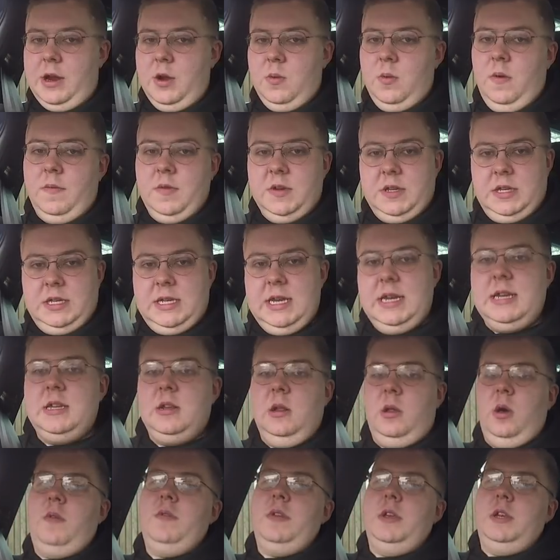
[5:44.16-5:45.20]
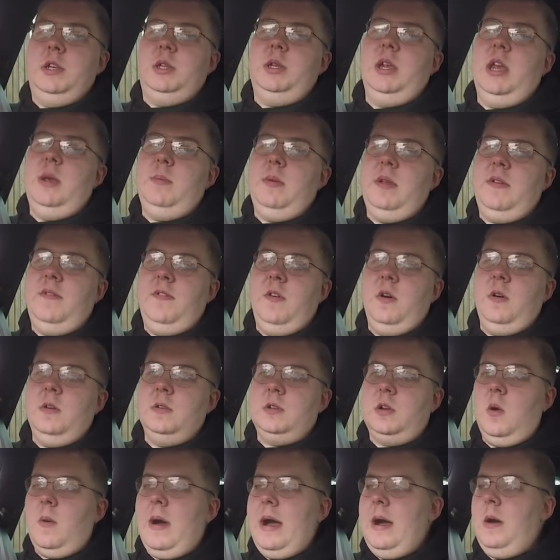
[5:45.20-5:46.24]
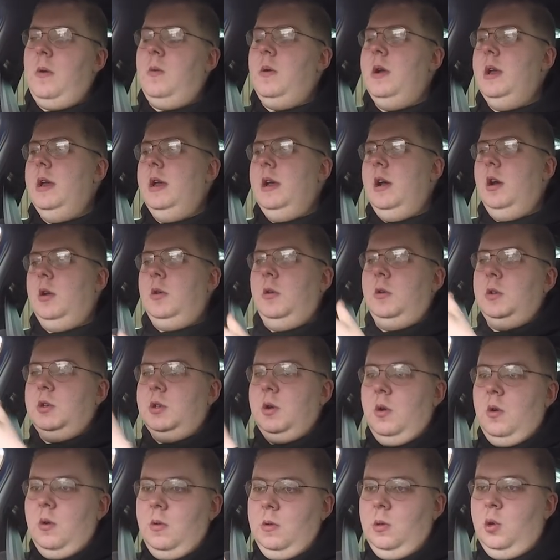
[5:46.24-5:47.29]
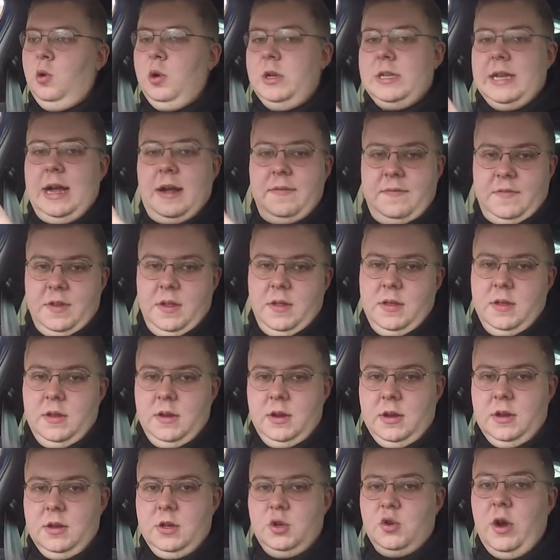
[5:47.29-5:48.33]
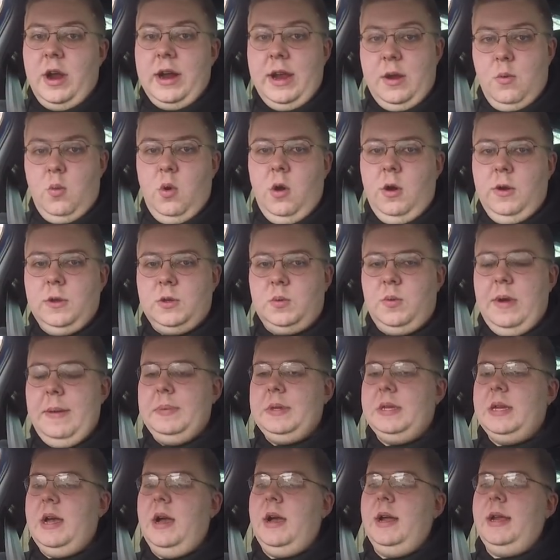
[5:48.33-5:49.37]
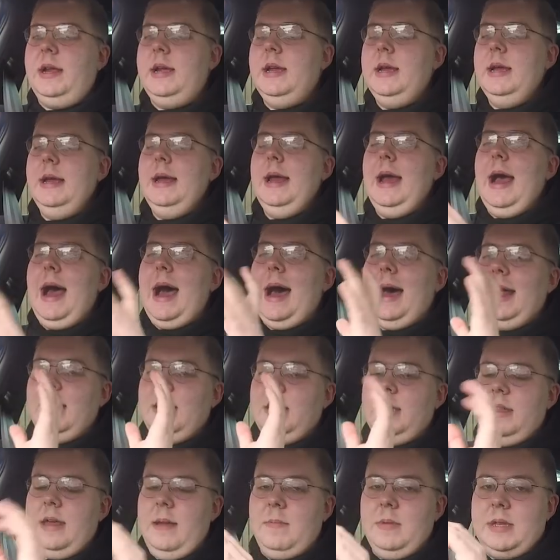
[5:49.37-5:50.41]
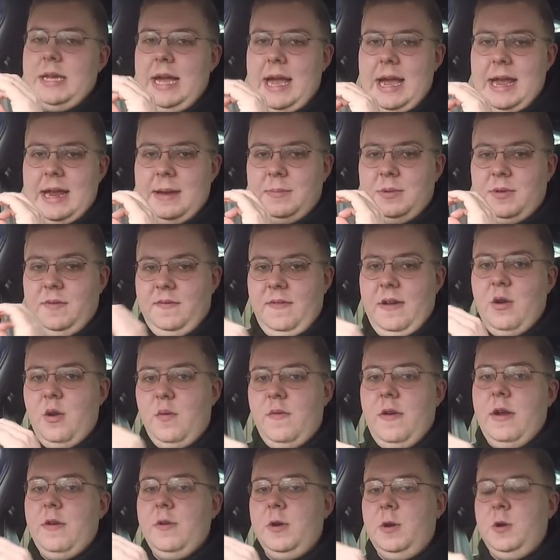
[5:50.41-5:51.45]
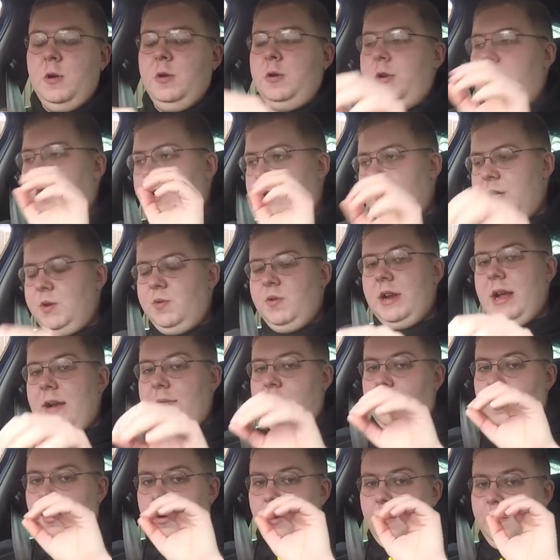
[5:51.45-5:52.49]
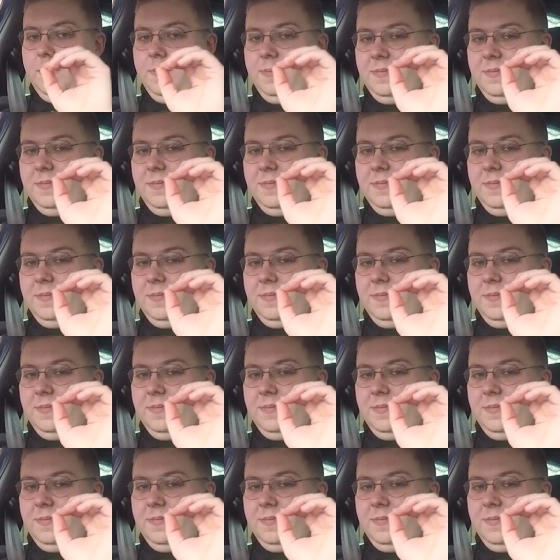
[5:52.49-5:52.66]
who obviously sees a lot of these JB4s go out and also looks after the Draggy Wars website. And them times are very, very good. Considering I've got